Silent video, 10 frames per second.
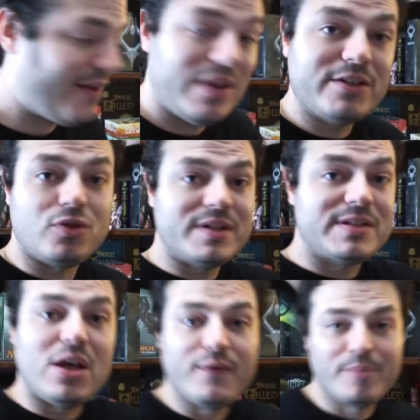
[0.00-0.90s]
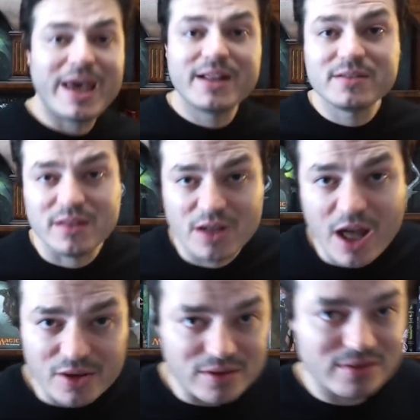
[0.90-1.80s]
and everything's only selling for pennies on
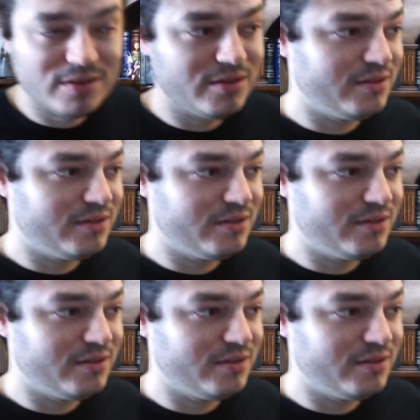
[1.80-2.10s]
the dollar.